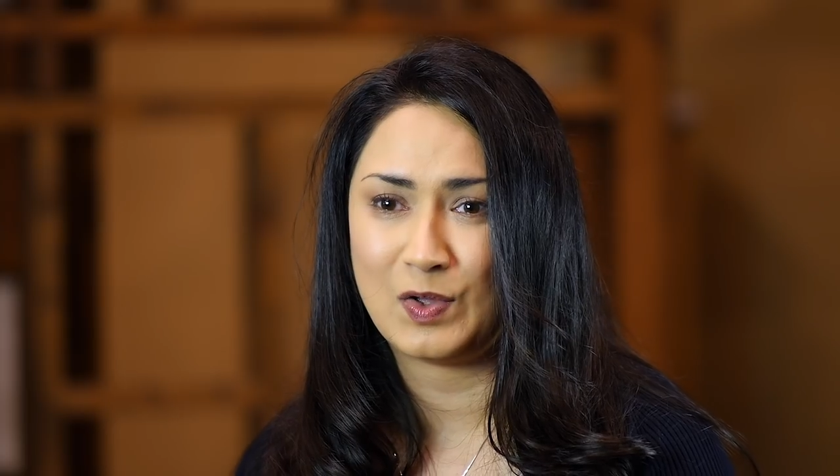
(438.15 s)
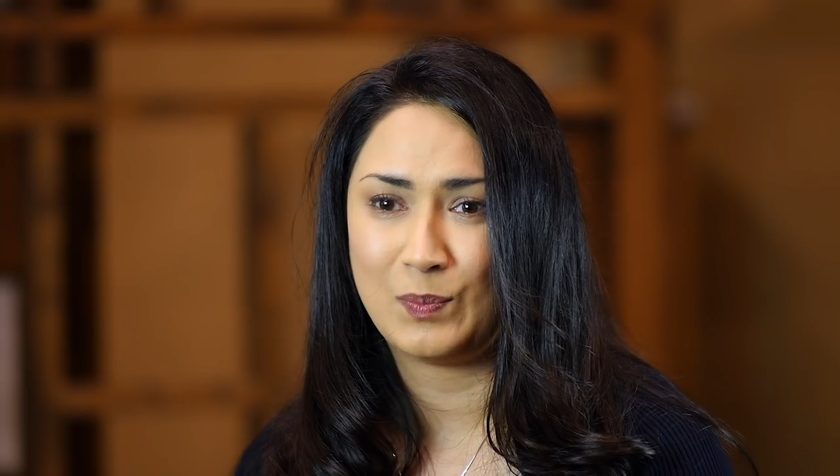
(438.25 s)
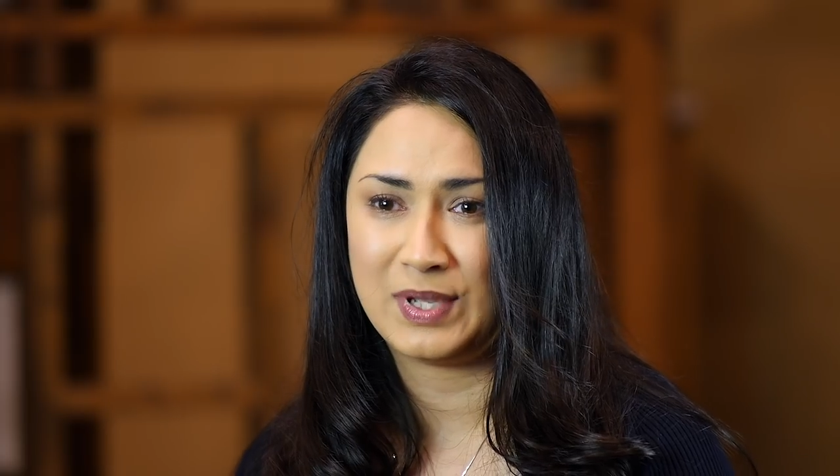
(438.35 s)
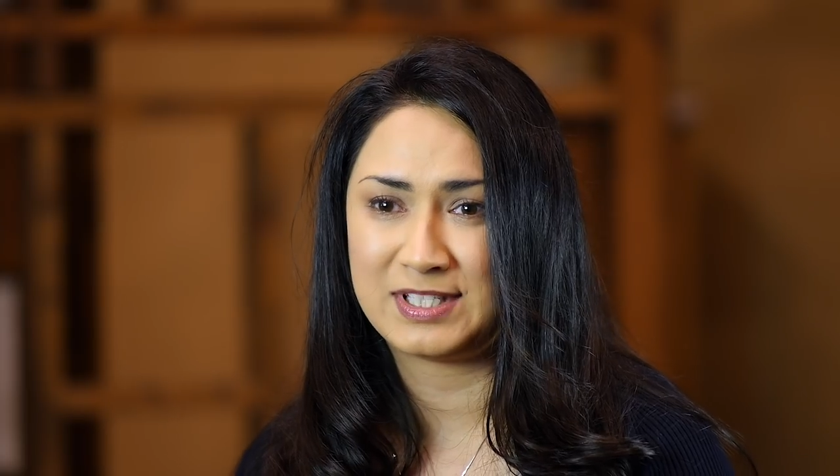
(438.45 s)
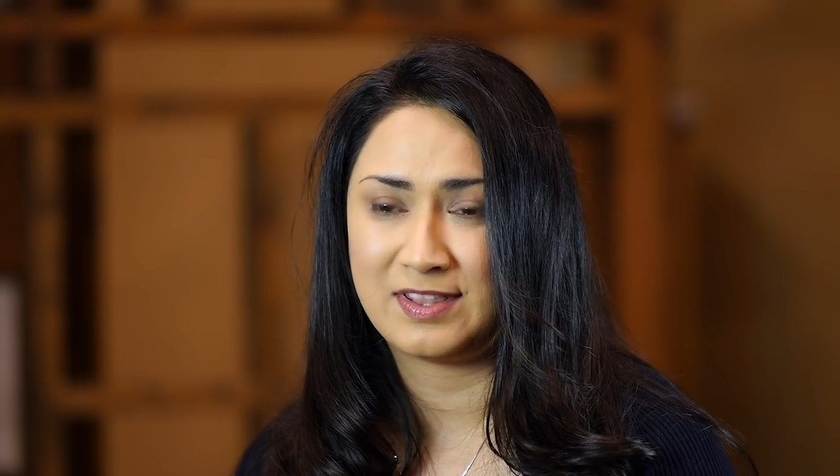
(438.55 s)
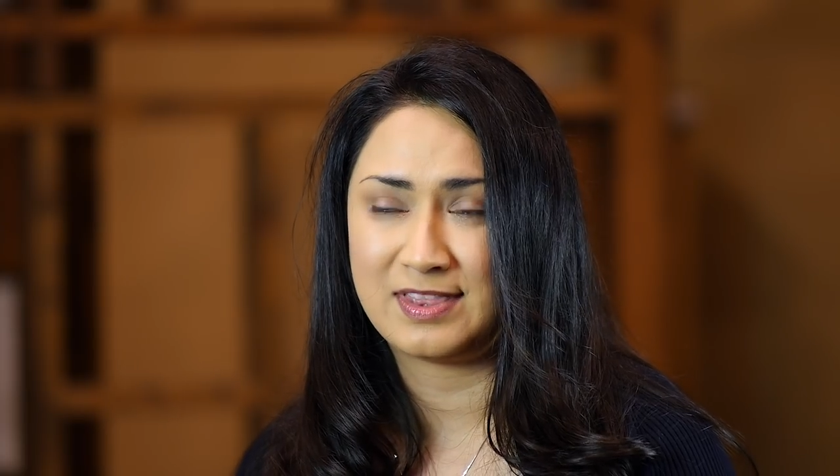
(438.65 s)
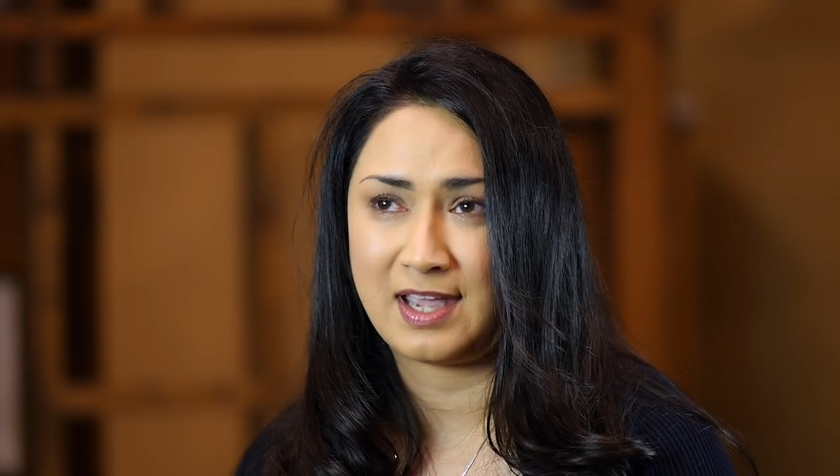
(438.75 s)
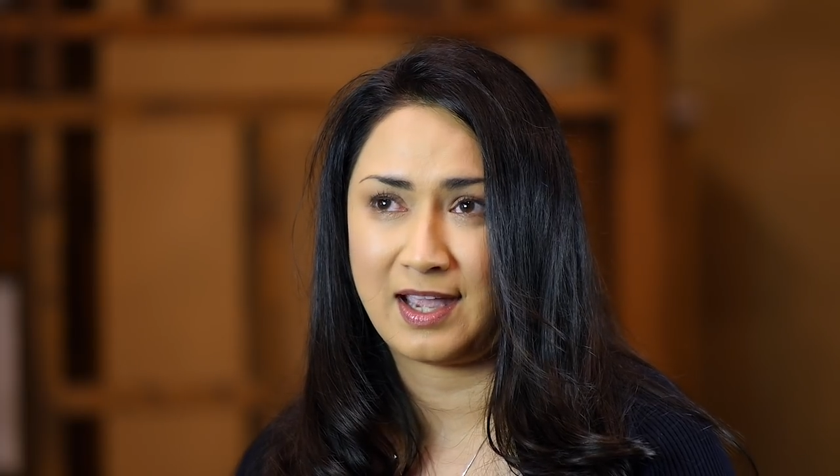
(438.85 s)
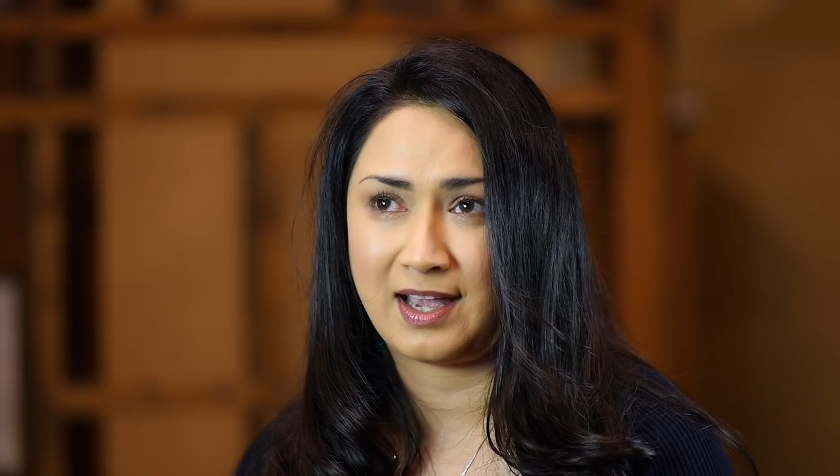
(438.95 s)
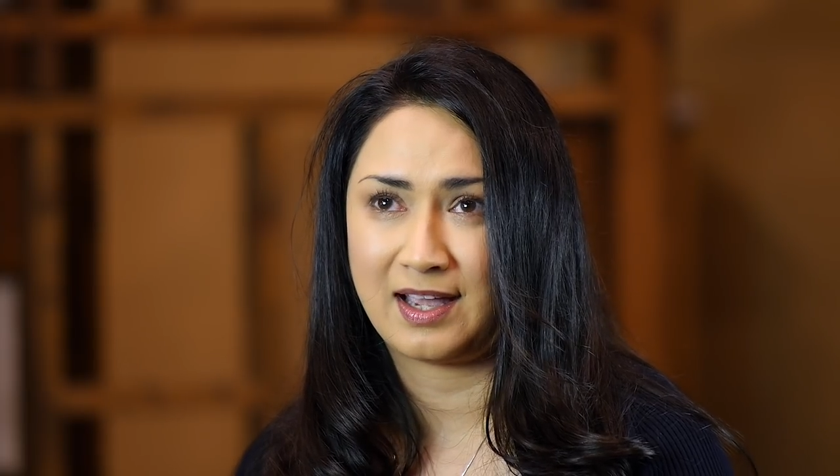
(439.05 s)
But to
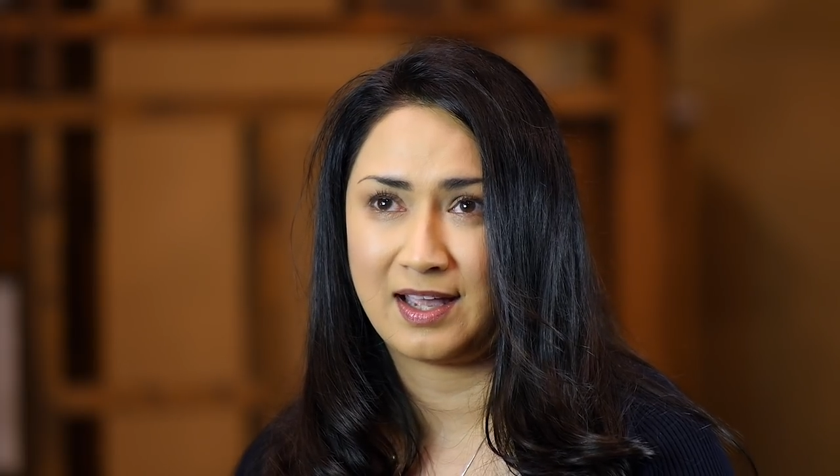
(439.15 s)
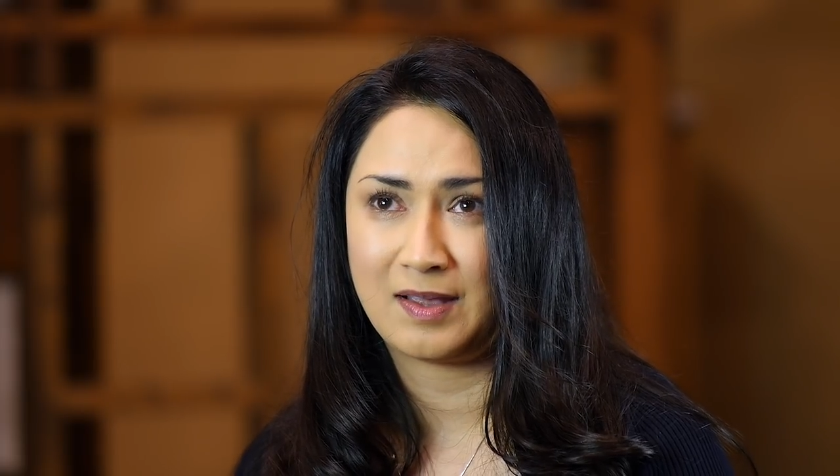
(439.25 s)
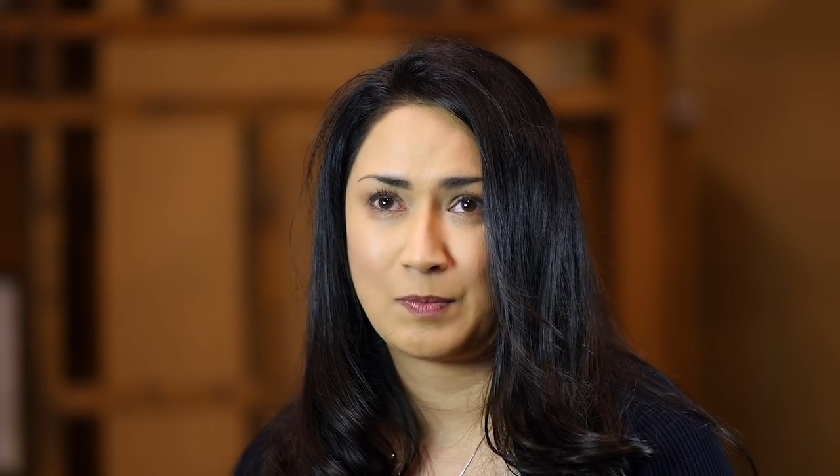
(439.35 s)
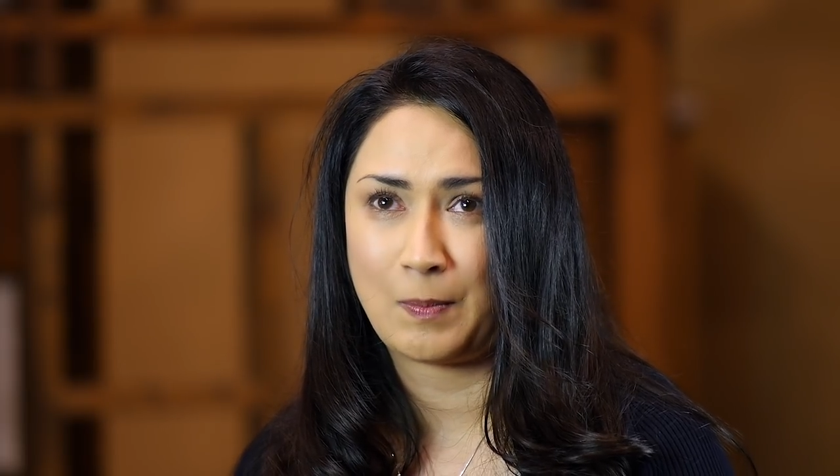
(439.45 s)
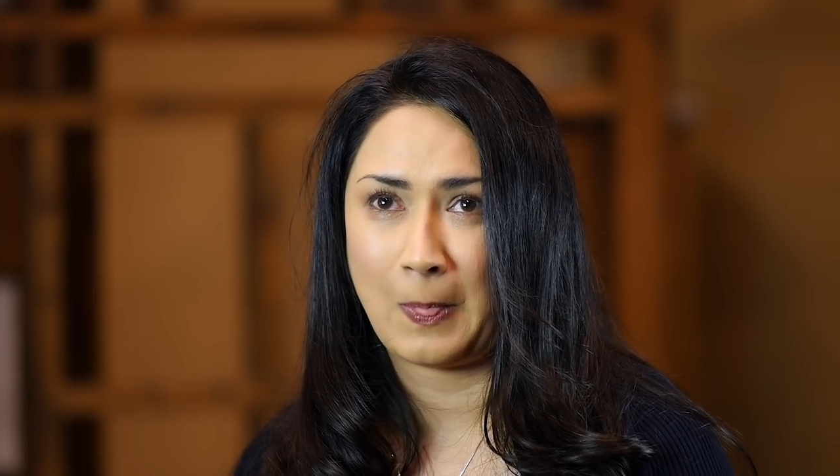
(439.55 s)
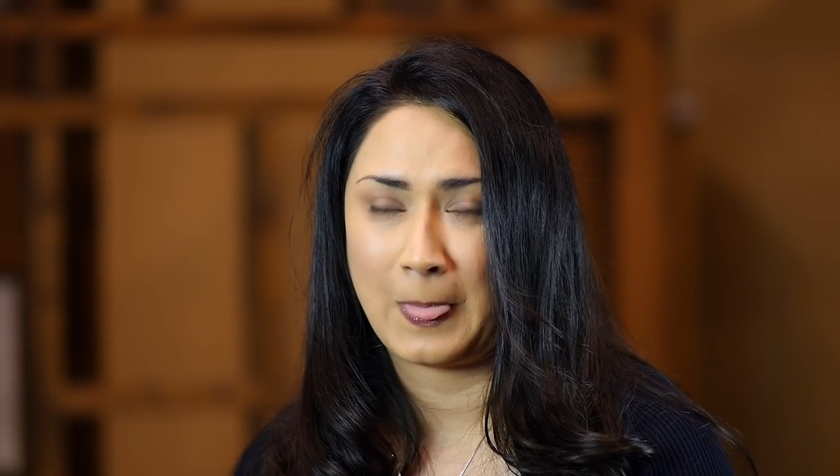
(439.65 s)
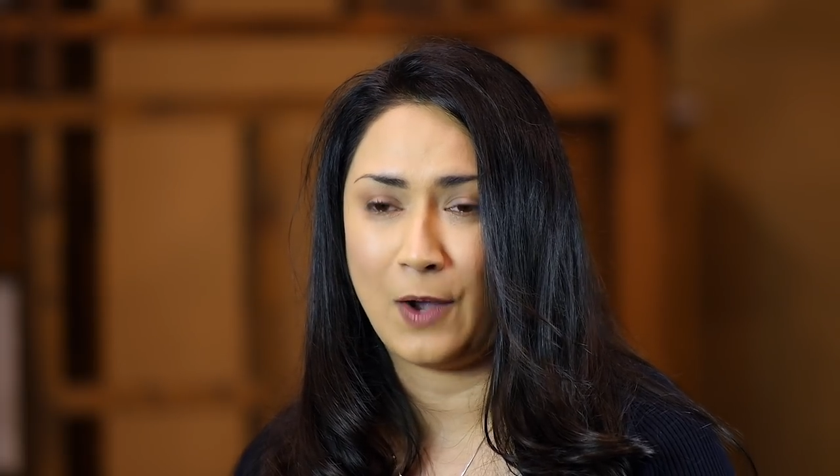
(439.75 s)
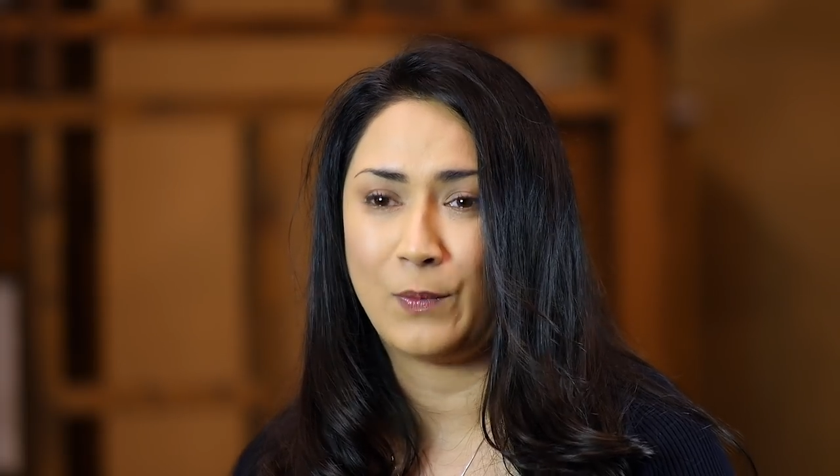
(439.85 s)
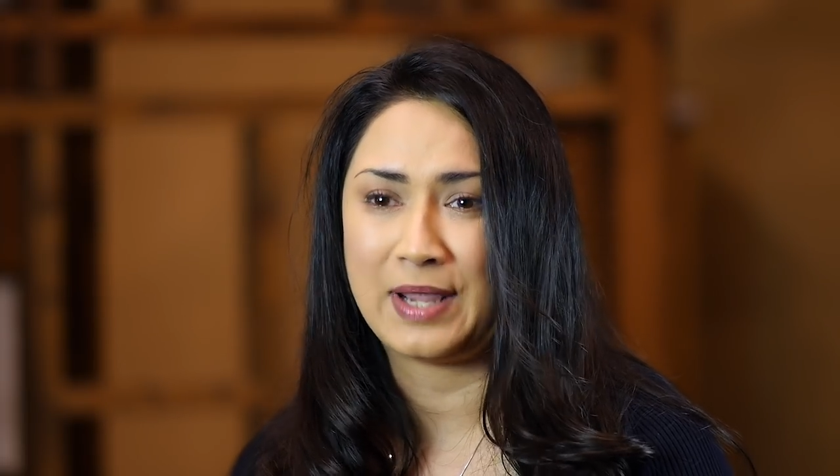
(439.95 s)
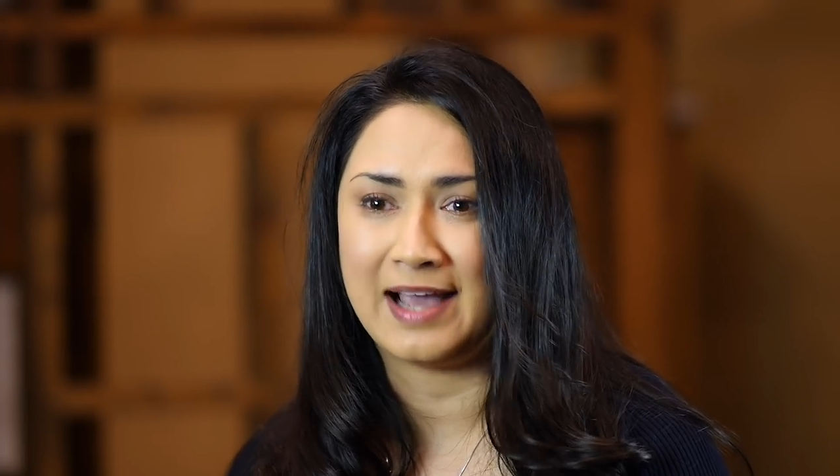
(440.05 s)
think that
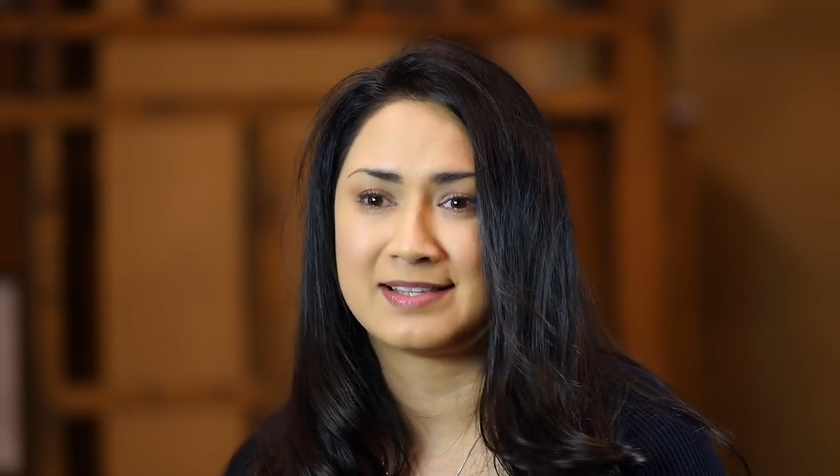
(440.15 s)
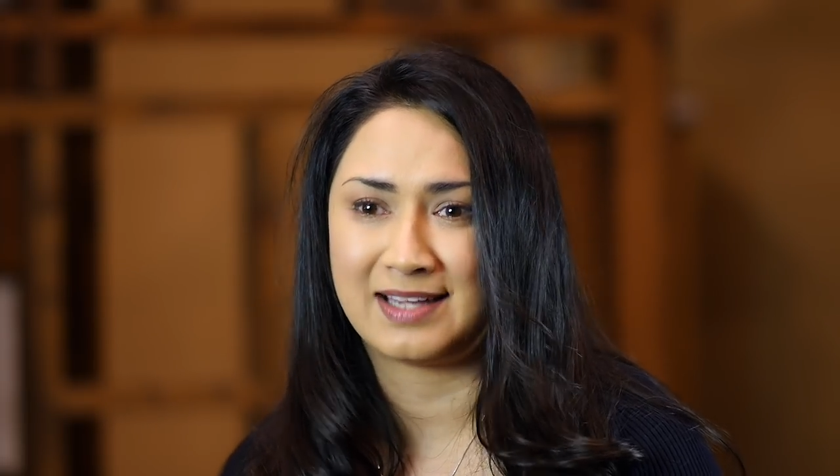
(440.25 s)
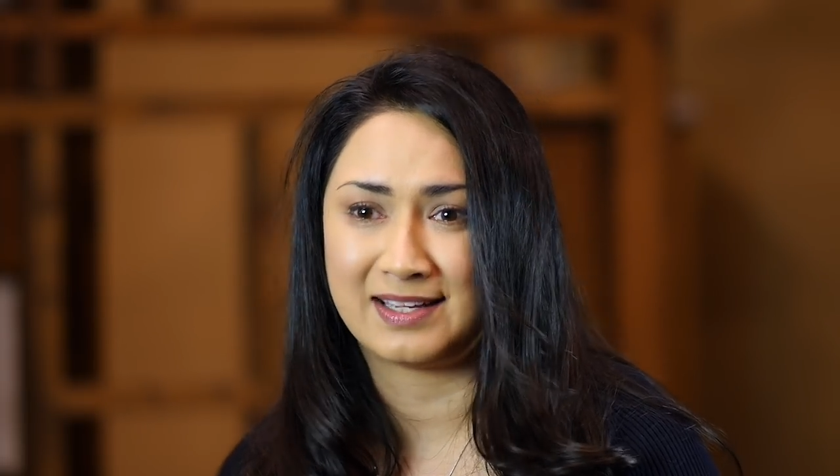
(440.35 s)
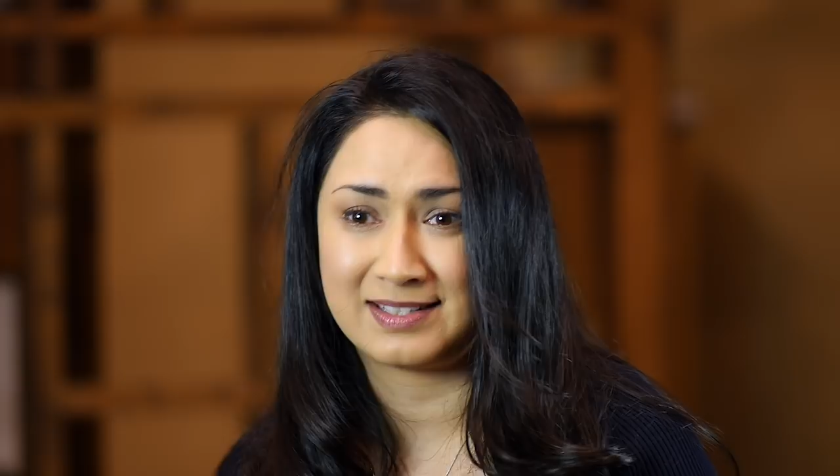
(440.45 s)
we had St.